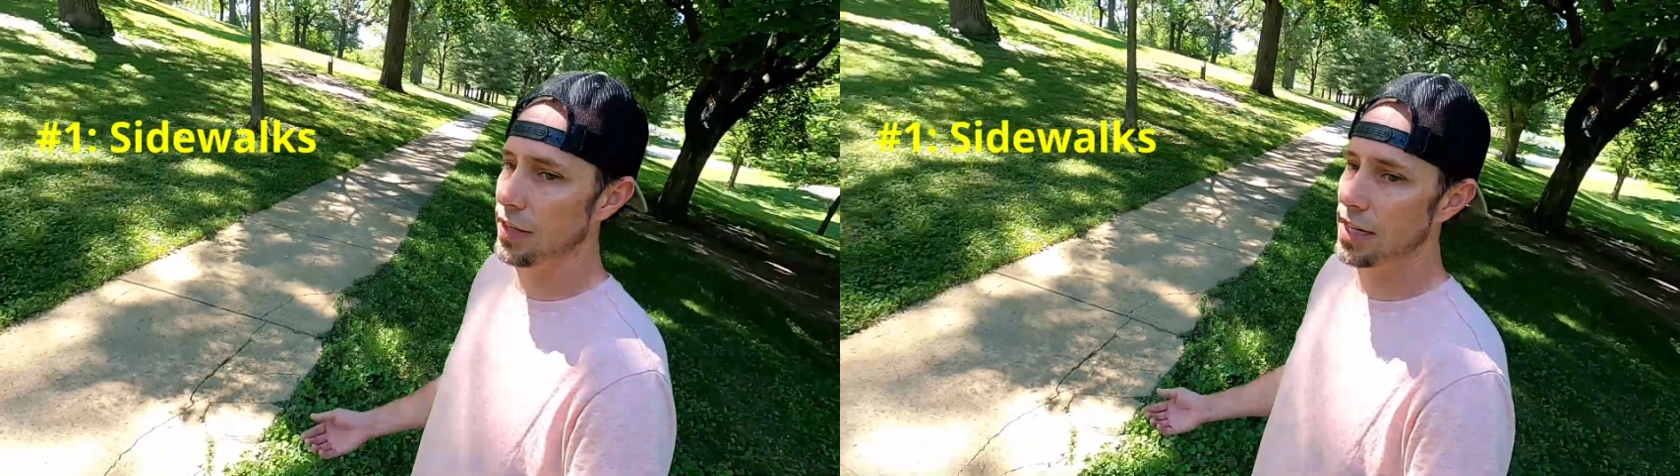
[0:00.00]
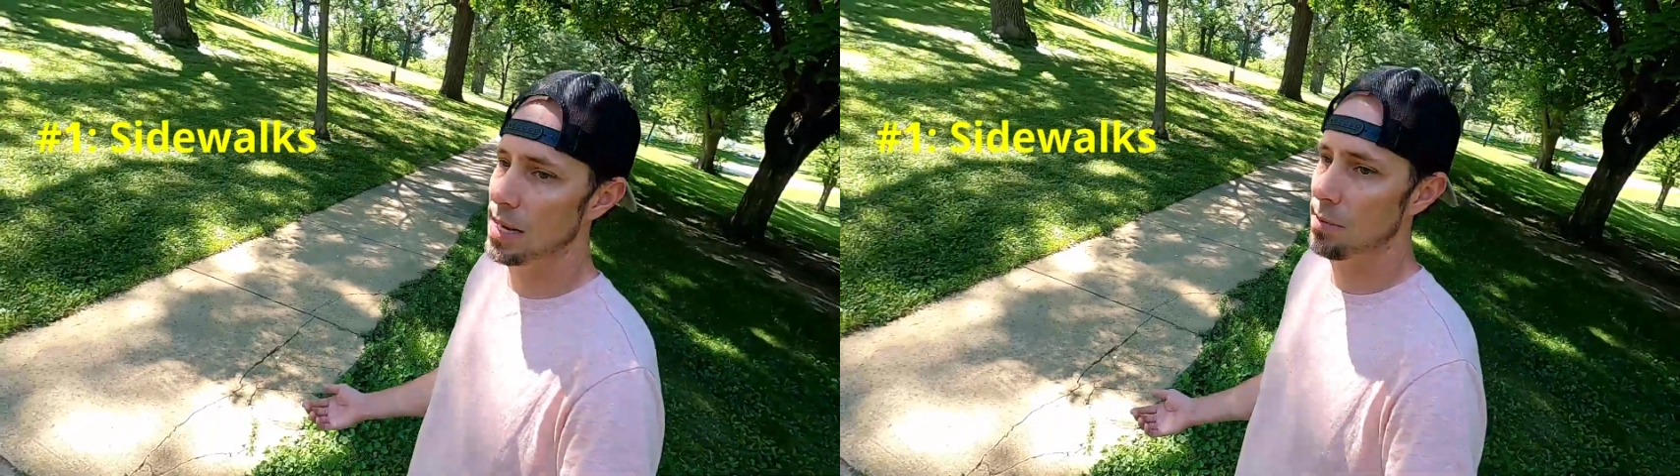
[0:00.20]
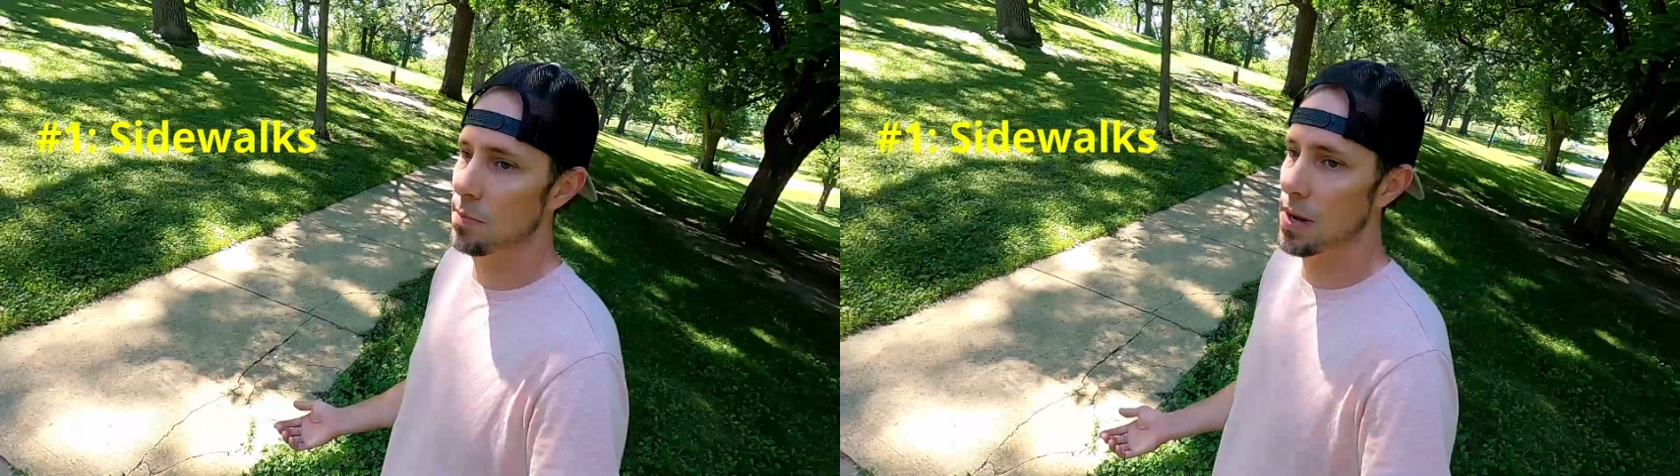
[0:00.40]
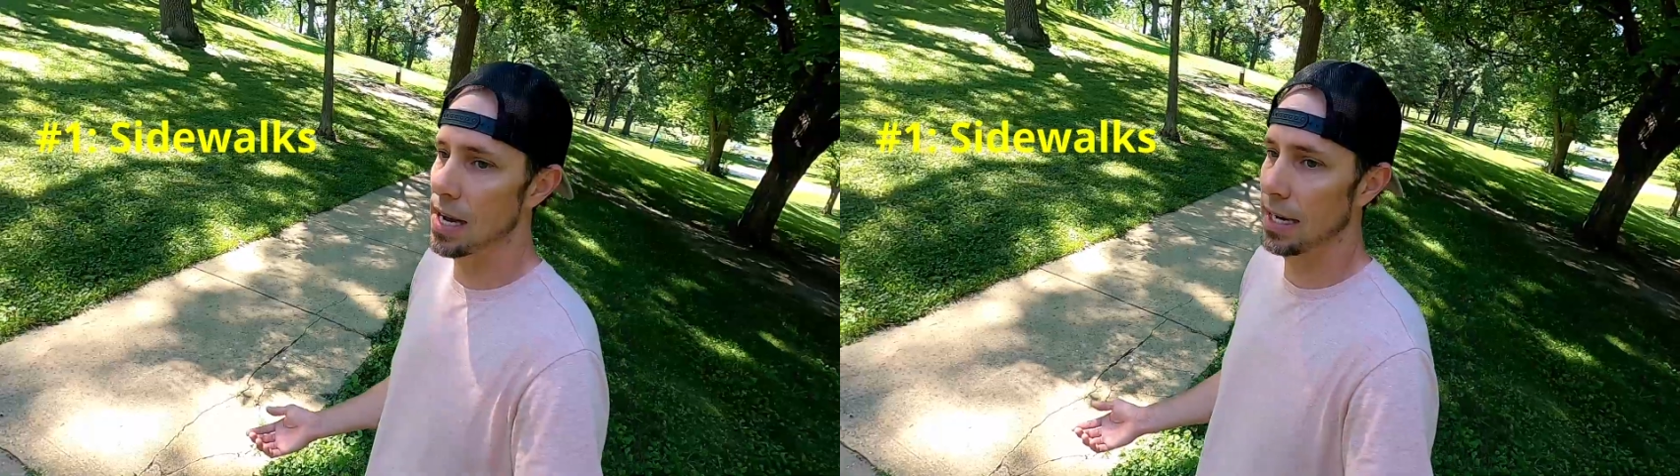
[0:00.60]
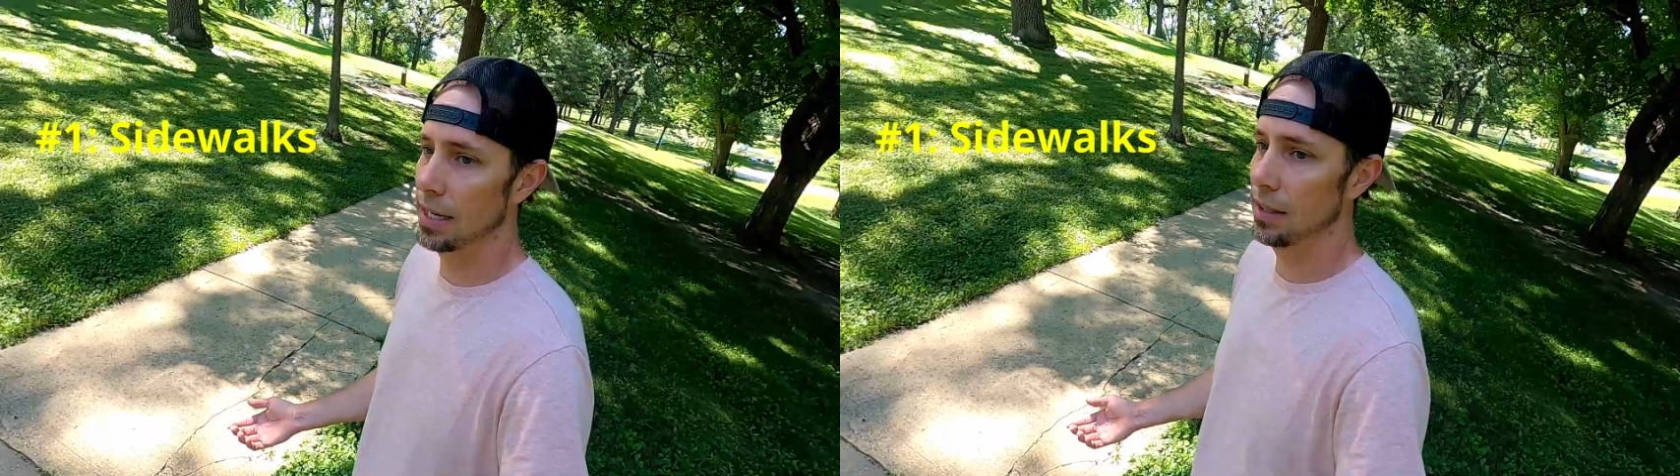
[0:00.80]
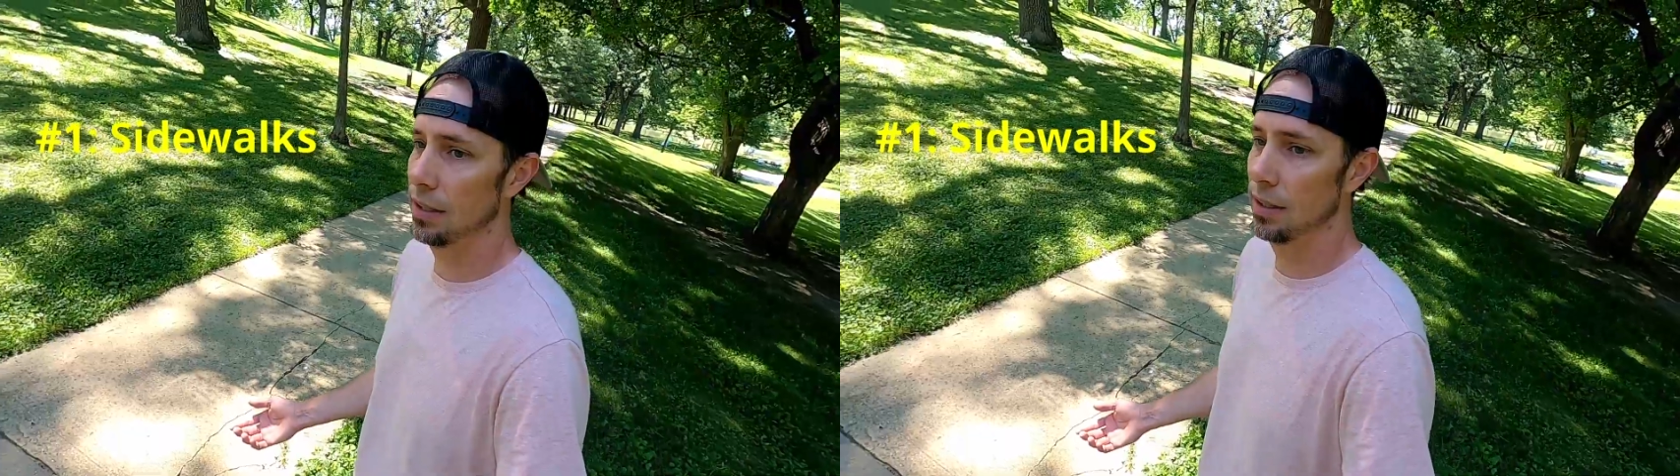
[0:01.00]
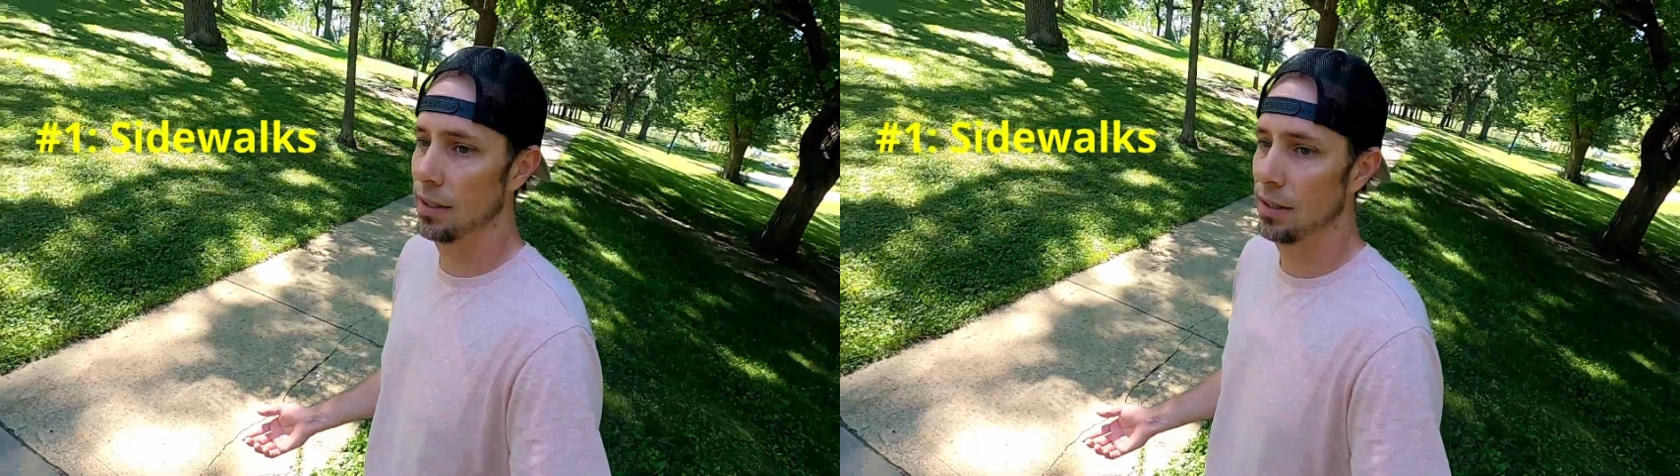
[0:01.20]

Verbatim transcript: thing to keep in mind,